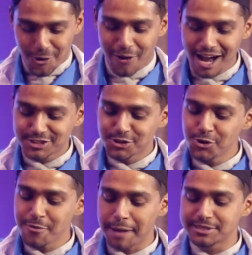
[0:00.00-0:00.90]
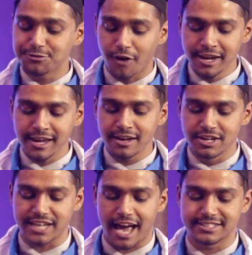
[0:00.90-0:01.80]
While Junu ma'am's funny
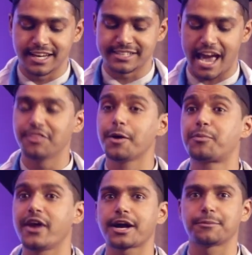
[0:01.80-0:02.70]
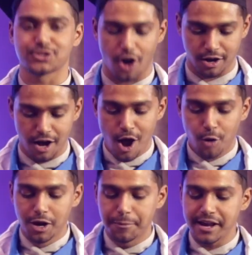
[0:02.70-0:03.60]
English accent and the breakup song
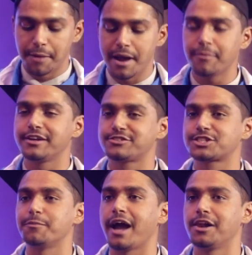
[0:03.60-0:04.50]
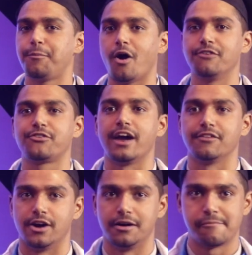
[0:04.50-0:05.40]
will be a memory to smile upon
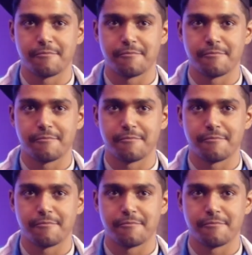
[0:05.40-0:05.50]
forever.